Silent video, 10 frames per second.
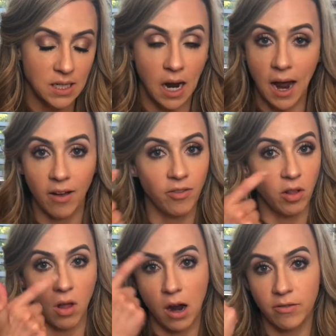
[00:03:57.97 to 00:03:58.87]
have a
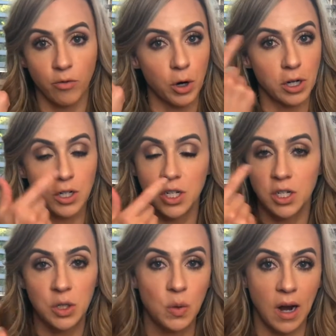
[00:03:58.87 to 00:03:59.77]
lot of work to
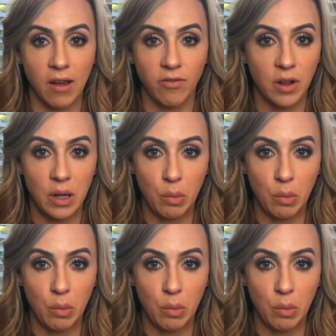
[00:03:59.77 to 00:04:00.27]
do when I fill